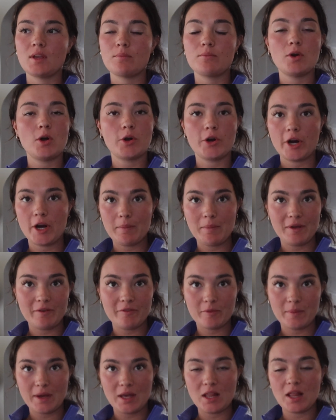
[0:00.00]
programming
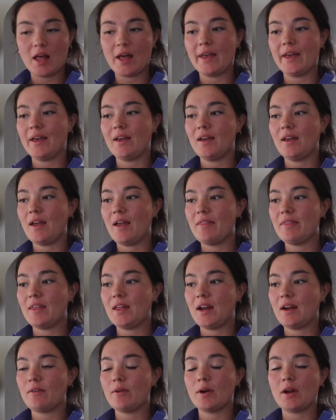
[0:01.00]
for my client, and
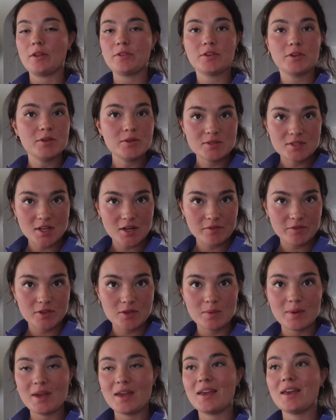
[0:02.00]
then I wrote out the newsletter for
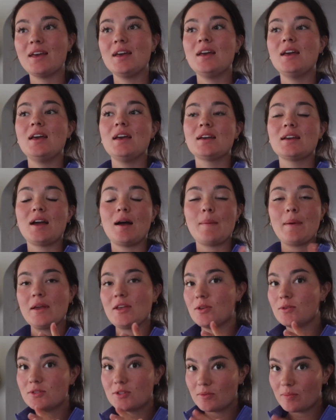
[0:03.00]
the week, got my
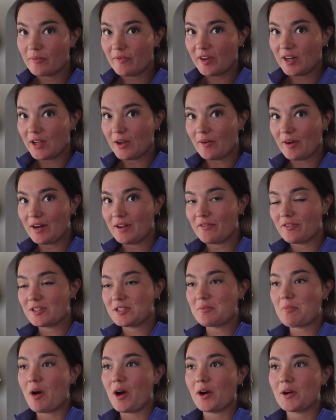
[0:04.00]
YouTube video ready for
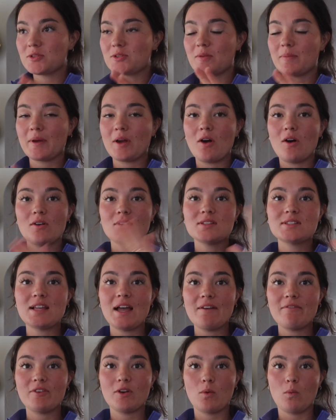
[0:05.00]
tomorrow, so I'm like all
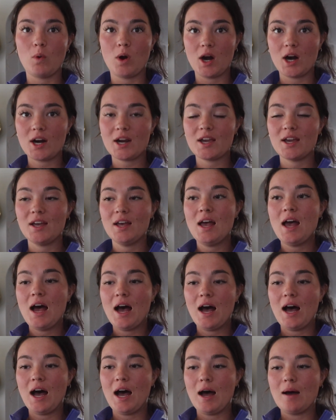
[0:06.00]
set for work,
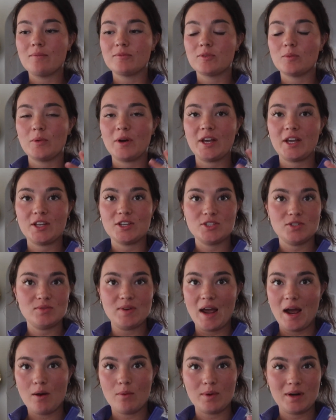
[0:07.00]
from what I can do
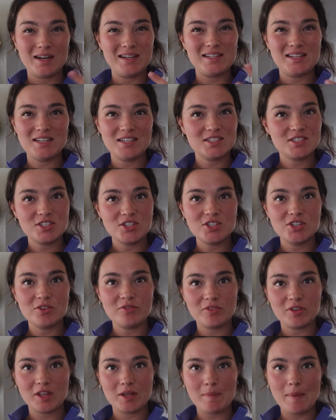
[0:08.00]
now, what I needed to do
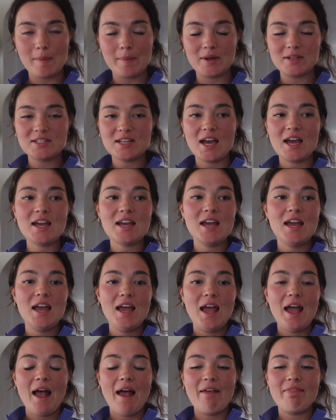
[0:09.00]
for like my Monday.
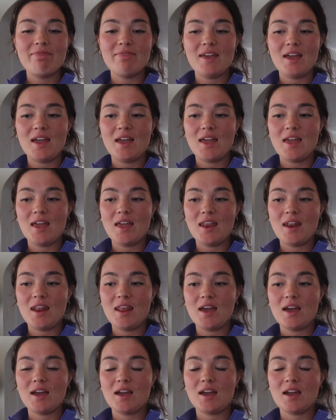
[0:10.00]
And
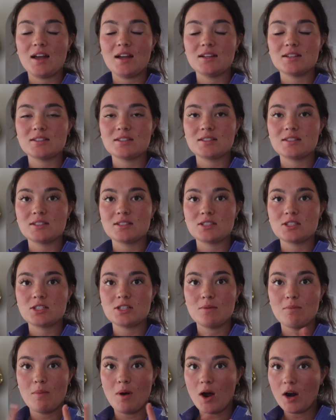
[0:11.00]
then
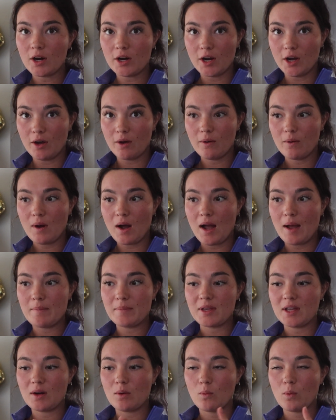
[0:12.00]
tomorrow
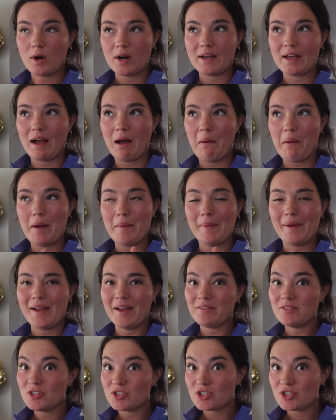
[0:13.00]
I'm gonna work out. I might have to